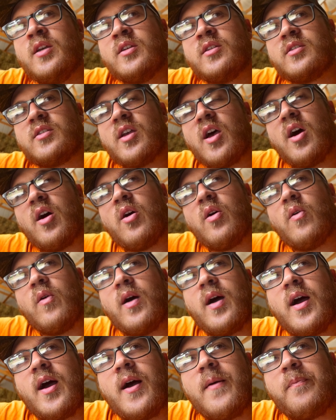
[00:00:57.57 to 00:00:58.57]
So
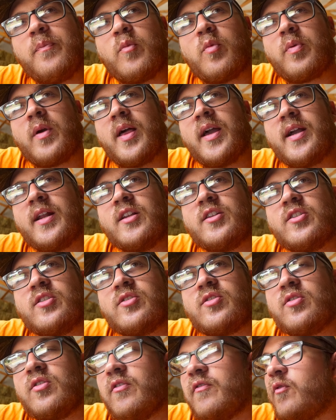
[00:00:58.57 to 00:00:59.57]
um, I'm probably gonna
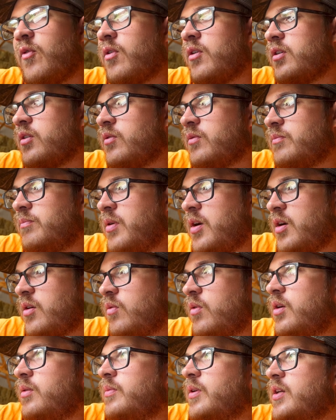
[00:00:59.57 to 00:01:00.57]
just do the four hundred buck
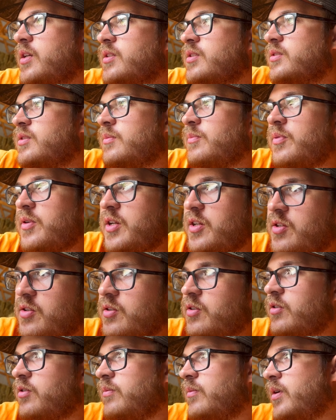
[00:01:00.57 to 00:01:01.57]
one because I'm pretty
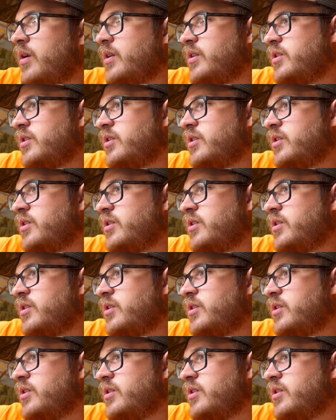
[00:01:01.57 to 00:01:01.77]
sure my